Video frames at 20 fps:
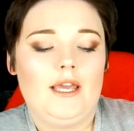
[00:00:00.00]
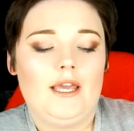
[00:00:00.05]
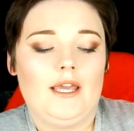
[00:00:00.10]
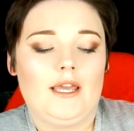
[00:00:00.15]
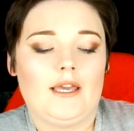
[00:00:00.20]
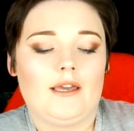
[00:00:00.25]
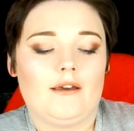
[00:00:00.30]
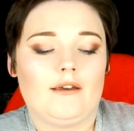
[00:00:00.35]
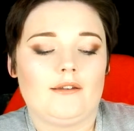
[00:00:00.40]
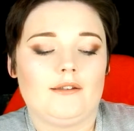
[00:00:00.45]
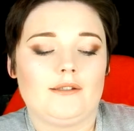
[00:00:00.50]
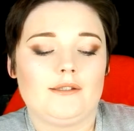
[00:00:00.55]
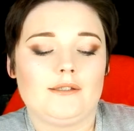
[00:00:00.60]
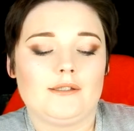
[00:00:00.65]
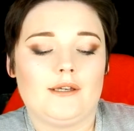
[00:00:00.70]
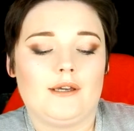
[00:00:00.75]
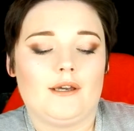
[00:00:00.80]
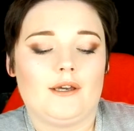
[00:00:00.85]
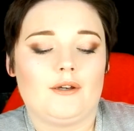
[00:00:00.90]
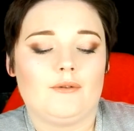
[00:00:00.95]
and
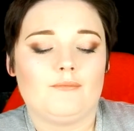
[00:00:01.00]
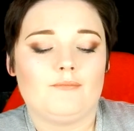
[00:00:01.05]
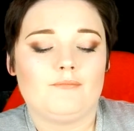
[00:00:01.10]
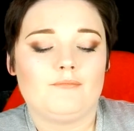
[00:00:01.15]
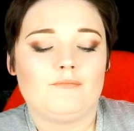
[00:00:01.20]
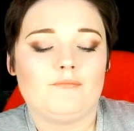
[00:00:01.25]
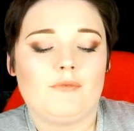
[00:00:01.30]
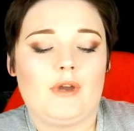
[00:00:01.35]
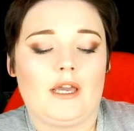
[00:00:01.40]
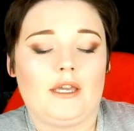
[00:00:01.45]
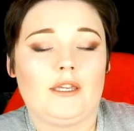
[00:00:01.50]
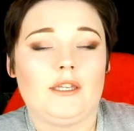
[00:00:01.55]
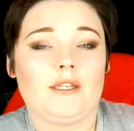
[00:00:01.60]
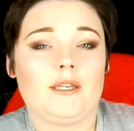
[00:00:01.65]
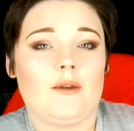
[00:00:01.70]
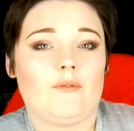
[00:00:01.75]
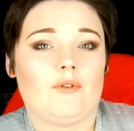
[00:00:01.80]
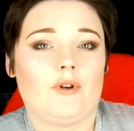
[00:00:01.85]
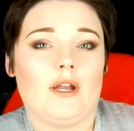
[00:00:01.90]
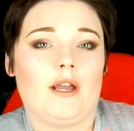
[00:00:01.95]
I can
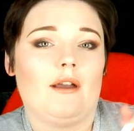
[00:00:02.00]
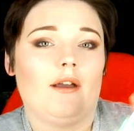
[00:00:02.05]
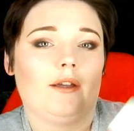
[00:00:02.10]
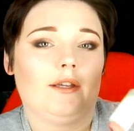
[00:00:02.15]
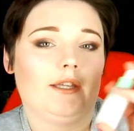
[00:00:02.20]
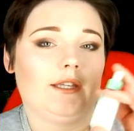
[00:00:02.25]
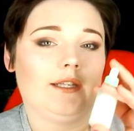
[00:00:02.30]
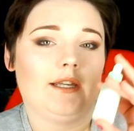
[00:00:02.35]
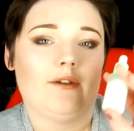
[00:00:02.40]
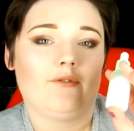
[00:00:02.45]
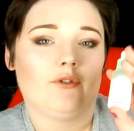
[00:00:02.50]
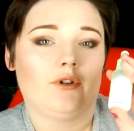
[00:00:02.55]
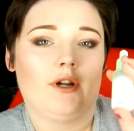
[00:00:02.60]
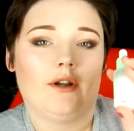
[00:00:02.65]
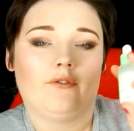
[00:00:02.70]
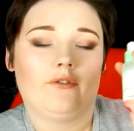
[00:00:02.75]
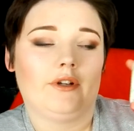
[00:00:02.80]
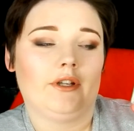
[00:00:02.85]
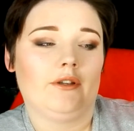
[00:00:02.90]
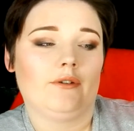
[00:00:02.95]
never
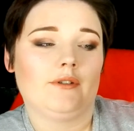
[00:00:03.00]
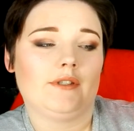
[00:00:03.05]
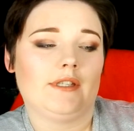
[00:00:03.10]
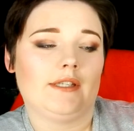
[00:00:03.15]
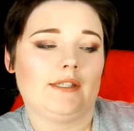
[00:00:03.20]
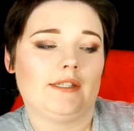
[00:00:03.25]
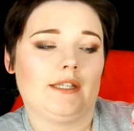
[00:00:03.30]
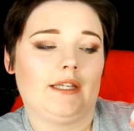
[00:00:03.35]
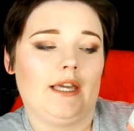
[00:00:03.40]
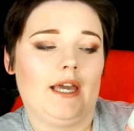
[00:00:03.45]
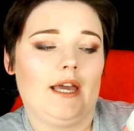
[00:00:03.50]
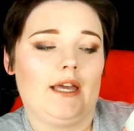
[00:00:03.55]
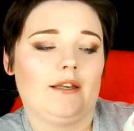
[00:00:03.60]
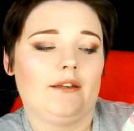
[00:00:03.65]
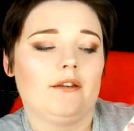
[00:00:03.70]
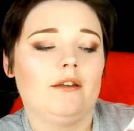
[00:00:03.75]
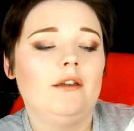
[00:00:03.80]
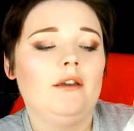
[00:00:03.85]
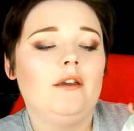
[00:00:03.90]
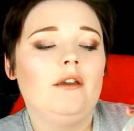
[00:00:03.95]
ever use this
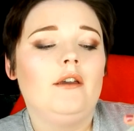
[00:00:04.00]
again.